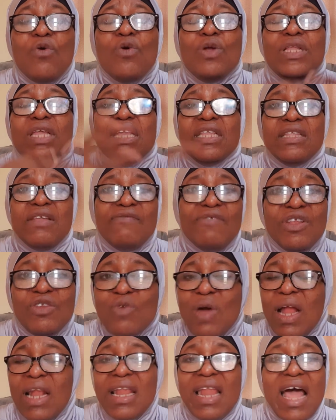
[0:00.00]
own
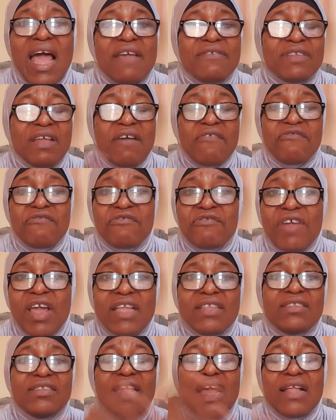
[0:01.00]
individual lives and
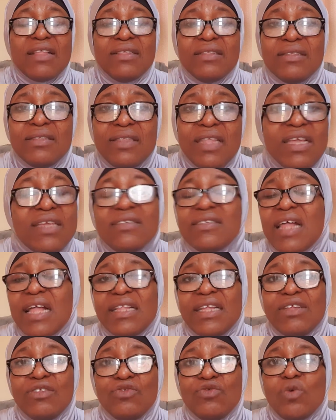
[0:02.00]
friends and things that
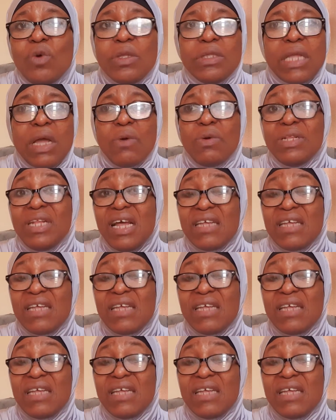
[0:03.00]
they do on their own.